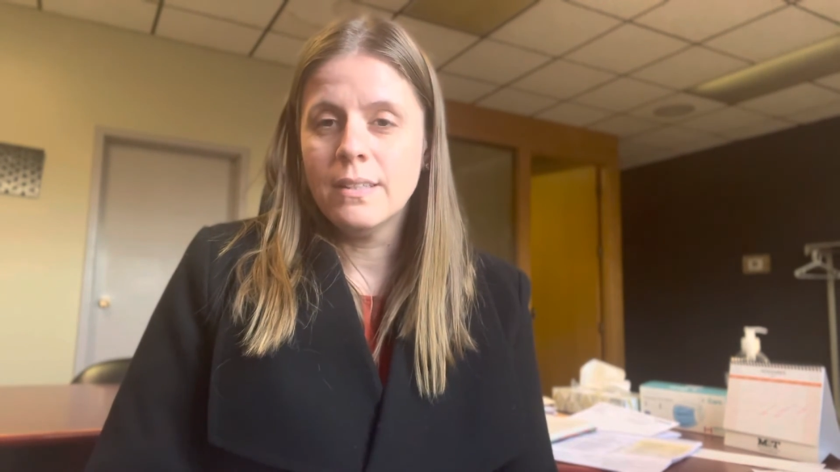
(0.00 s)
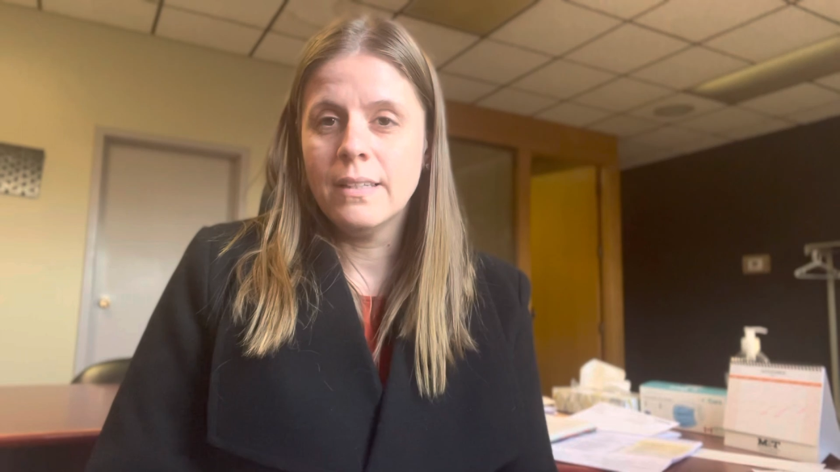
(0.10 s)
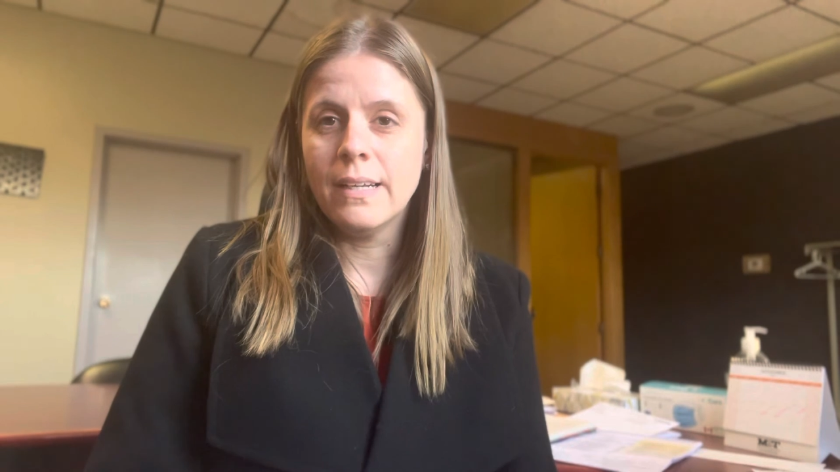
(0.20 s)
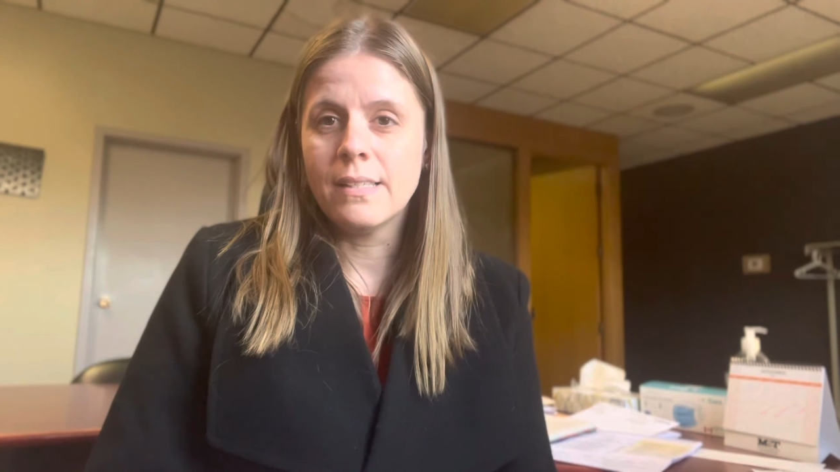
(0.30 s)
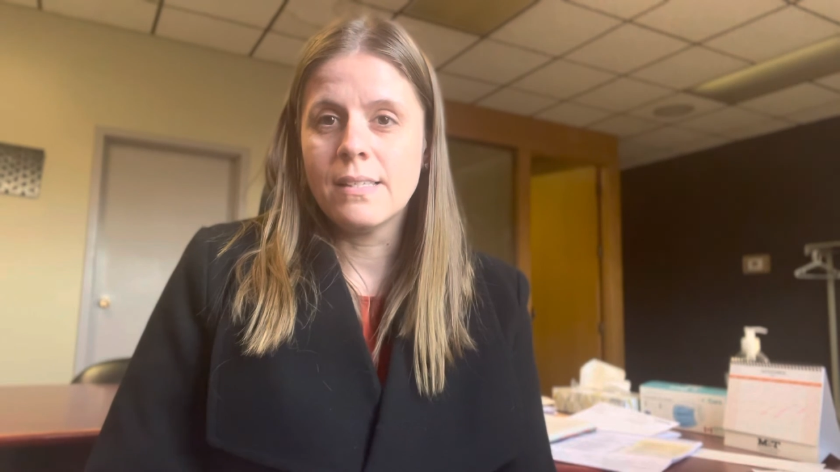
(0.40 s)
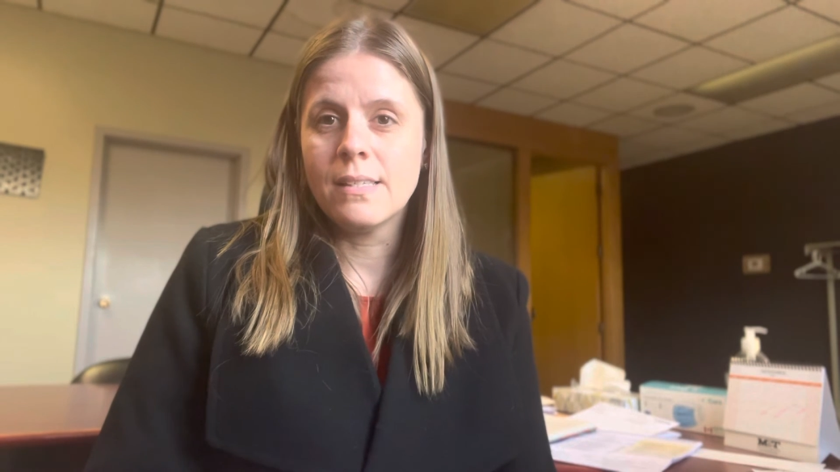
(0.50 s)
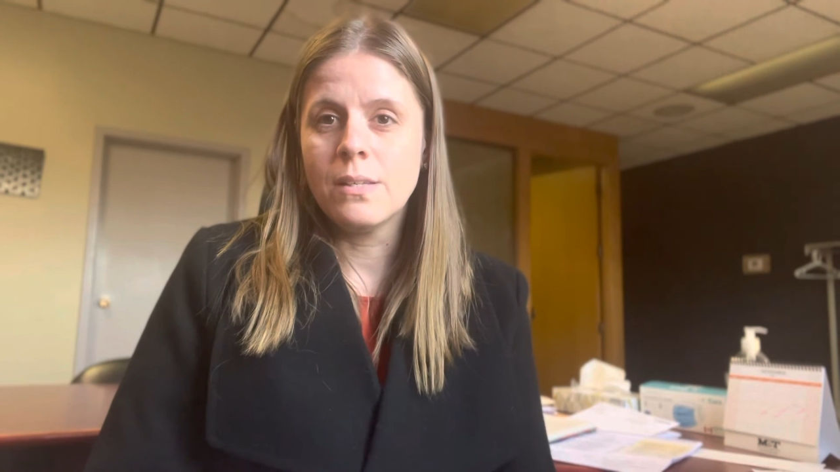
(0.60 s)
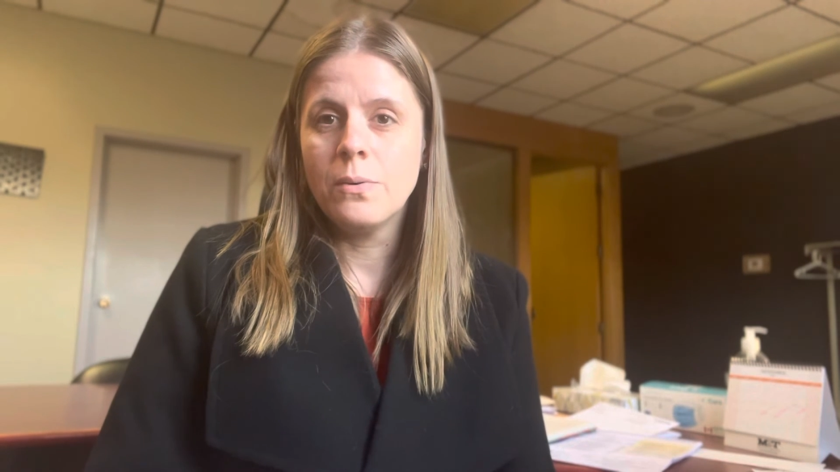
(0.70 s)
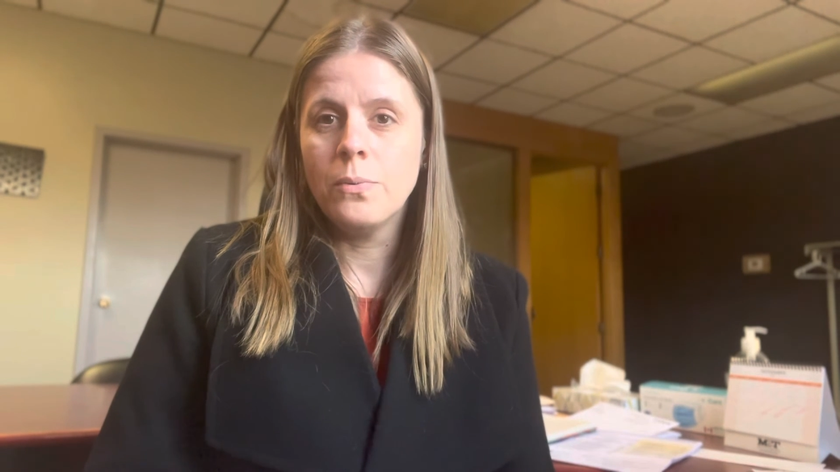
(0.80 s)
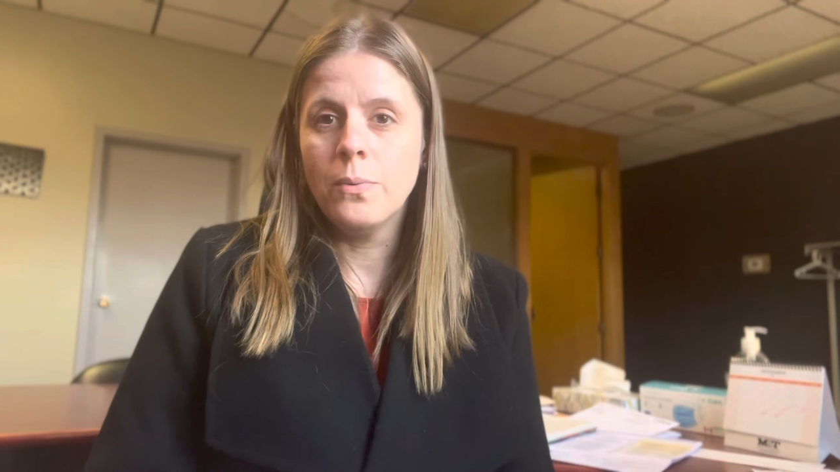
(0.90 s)
That's
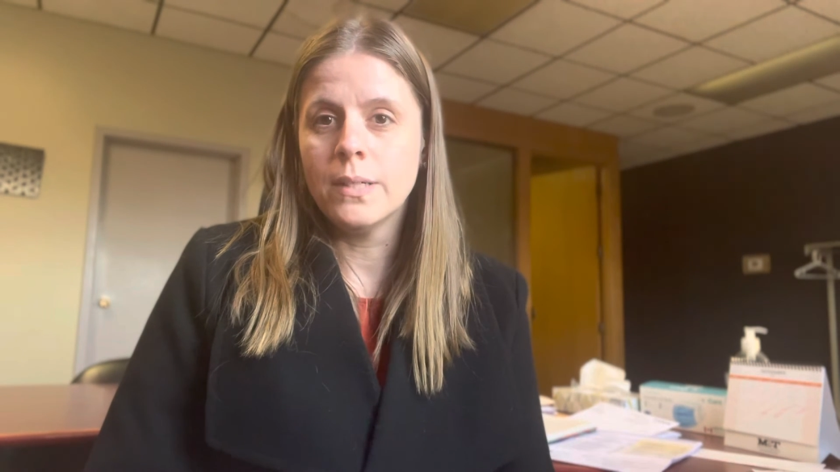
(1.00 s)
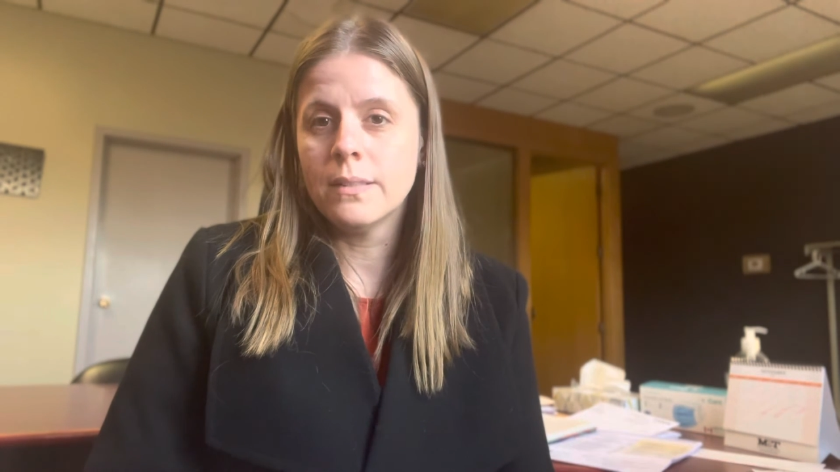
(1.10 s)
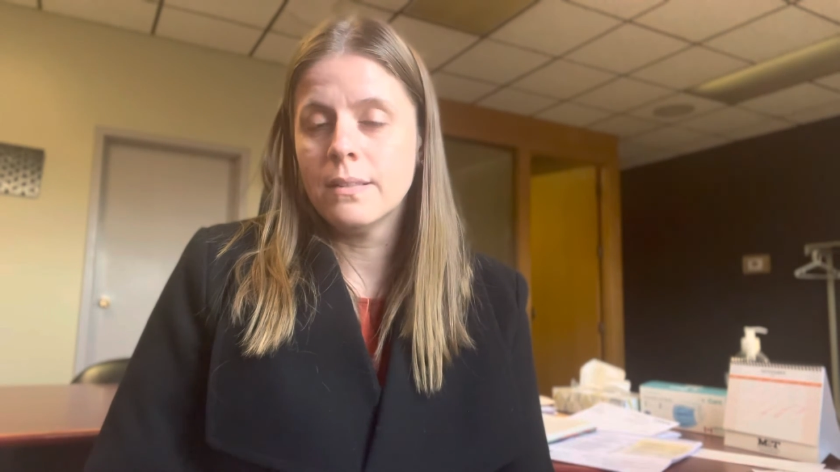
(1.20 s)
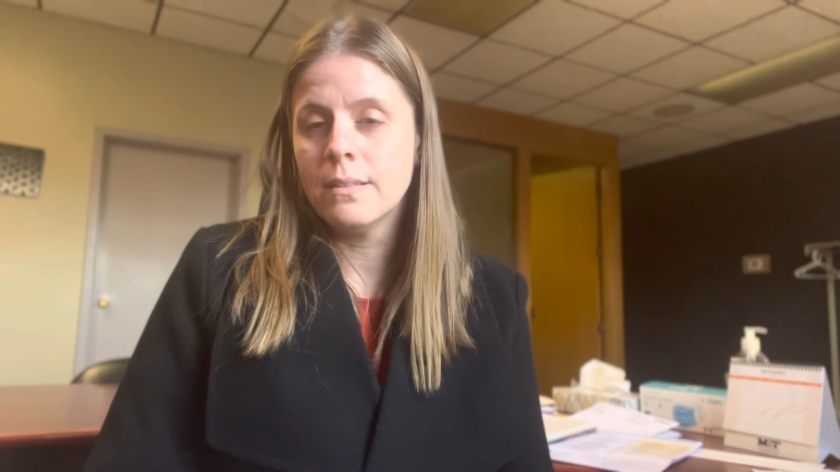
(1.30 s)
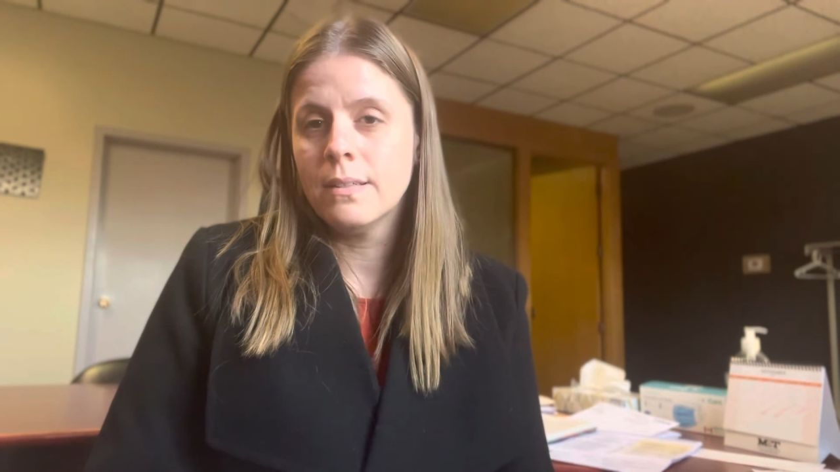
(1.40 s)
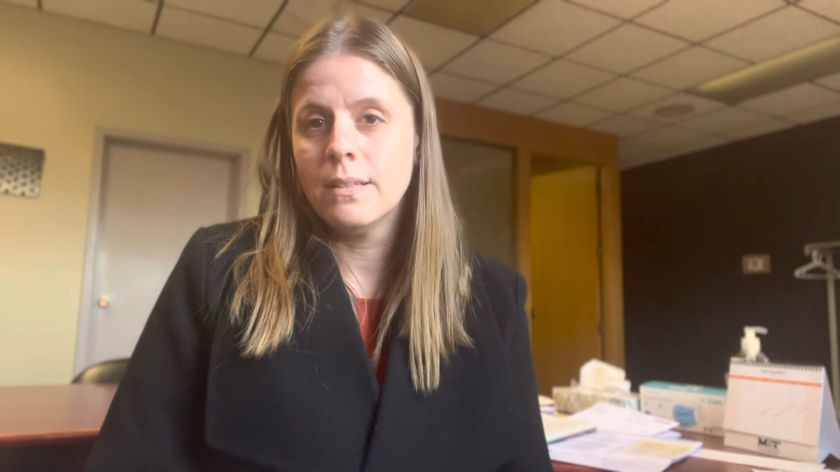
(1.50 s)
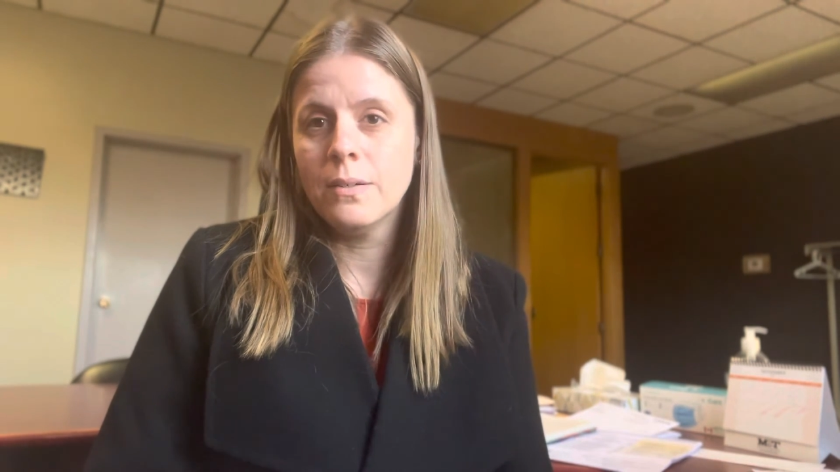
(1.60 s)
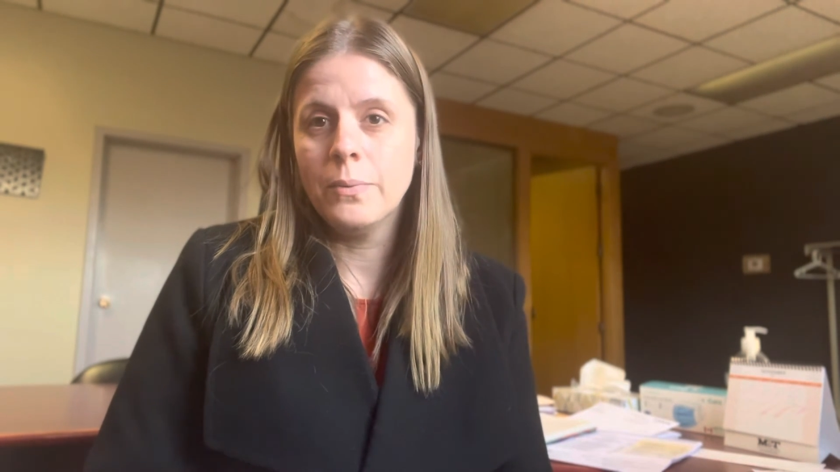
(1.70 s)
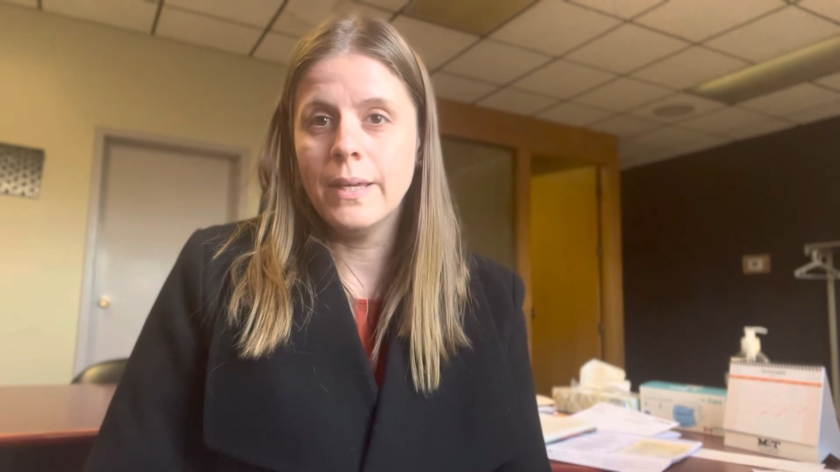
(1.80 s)
what we